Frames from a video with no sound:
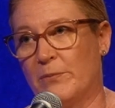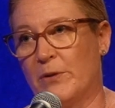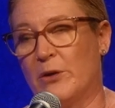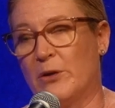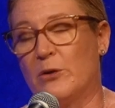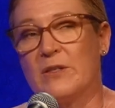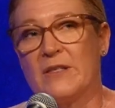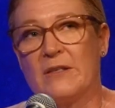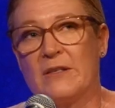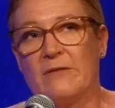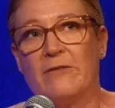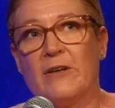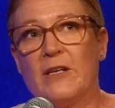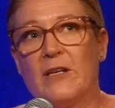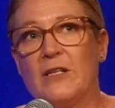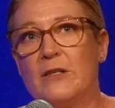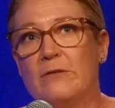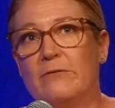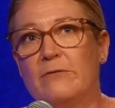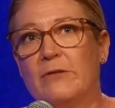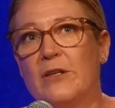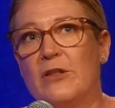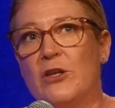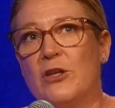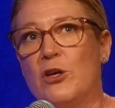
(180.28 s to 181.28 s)
because
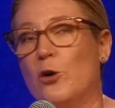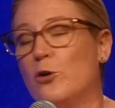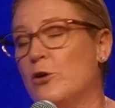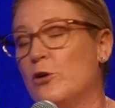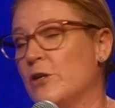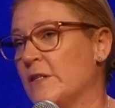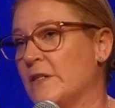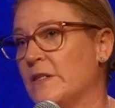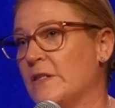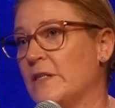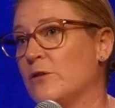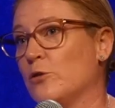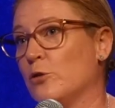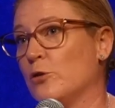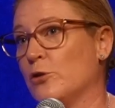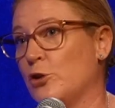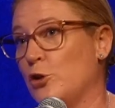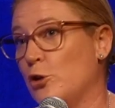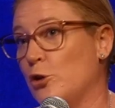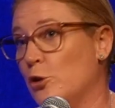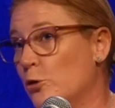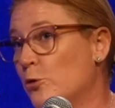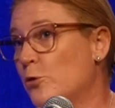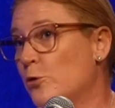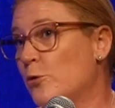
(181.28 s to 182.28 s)
effectively the onus is on
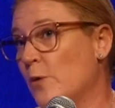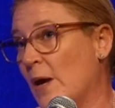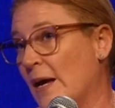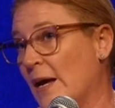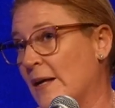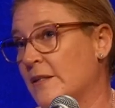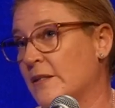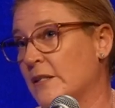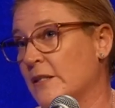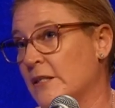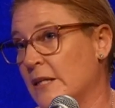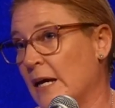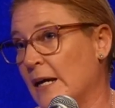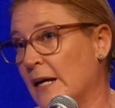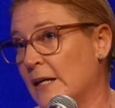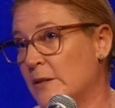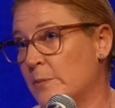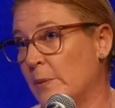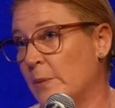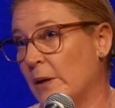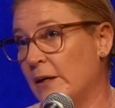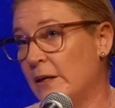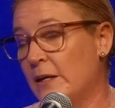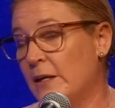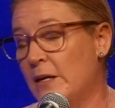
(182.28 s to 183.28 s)
you as the
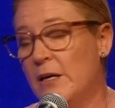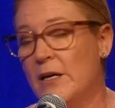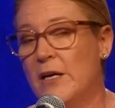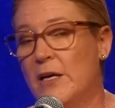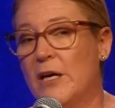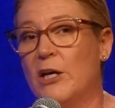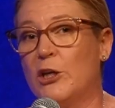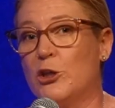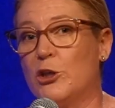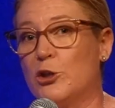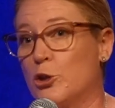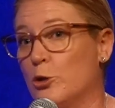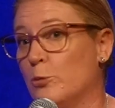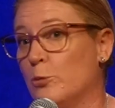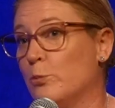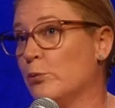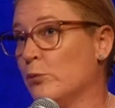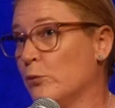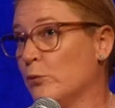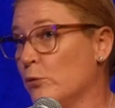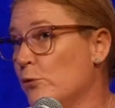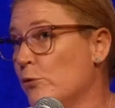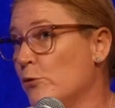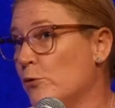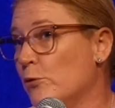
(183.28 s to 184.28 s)
taxpayer to
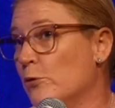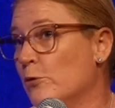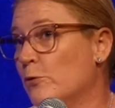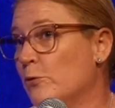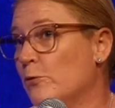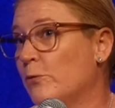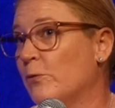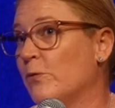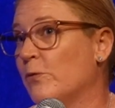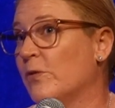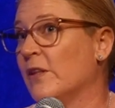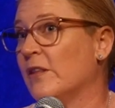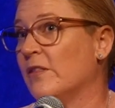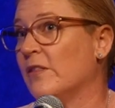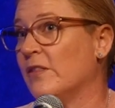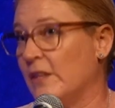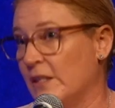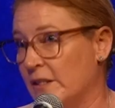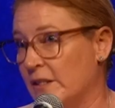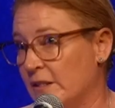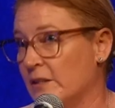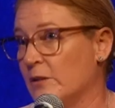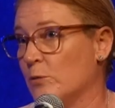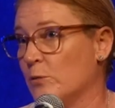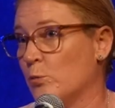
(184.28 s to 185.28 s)
prove that
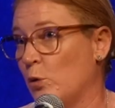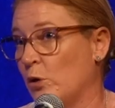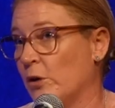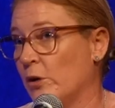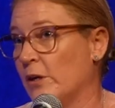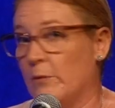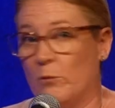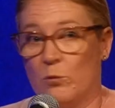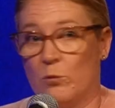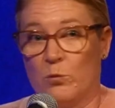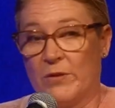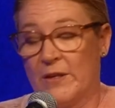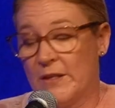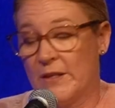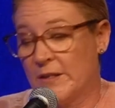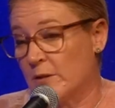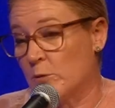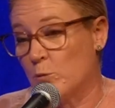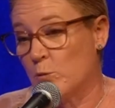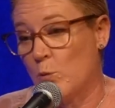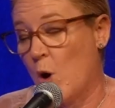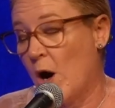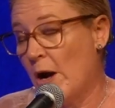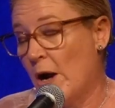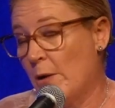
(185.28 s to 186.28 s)
this is
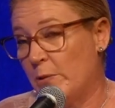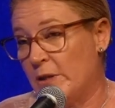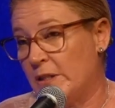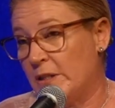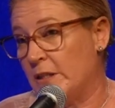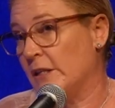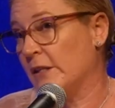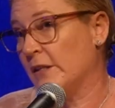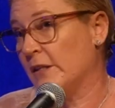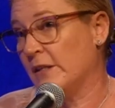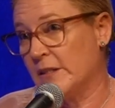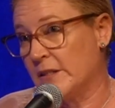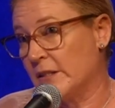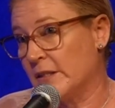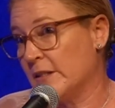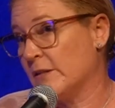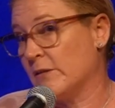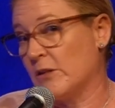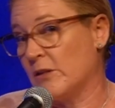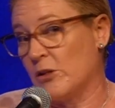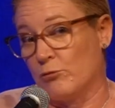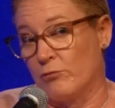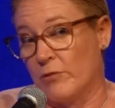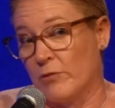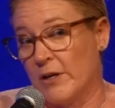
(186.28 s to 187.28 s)
why we did it. This is
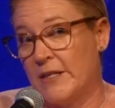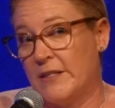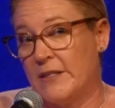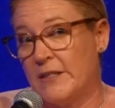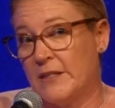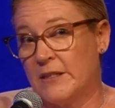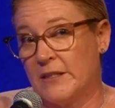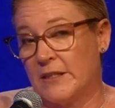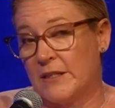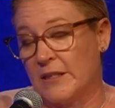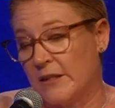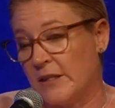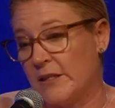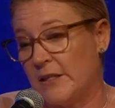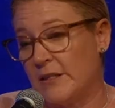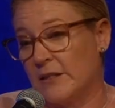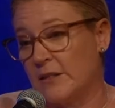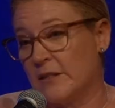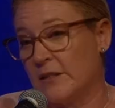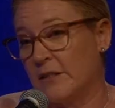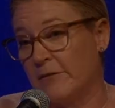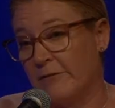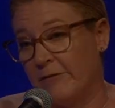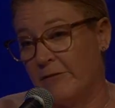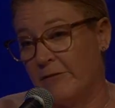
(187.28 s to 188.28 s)
the reasons and this is the